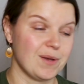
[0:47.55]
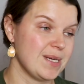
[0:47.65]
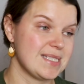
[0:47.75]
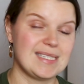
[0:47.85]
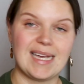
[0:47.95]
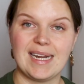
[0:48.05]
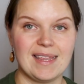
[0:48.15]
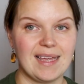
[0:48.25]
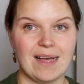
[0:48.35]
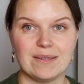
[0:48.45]
There isn't
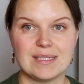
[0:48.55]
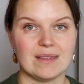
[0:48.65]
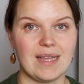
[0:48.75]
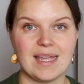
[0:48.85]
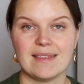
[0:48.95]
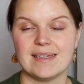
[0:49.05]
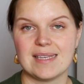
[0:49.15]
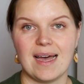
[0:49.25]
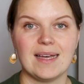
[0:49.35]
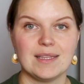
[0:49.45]
anything else like
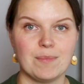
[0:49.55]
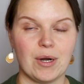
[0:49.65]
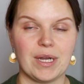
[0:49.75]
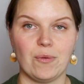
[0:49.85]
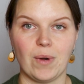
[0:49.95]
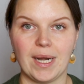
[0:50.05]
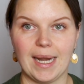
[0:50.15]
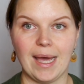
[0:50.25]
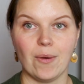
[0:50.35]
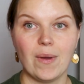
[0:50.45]
this on the market right
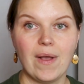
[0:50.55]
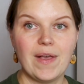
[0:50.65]
now.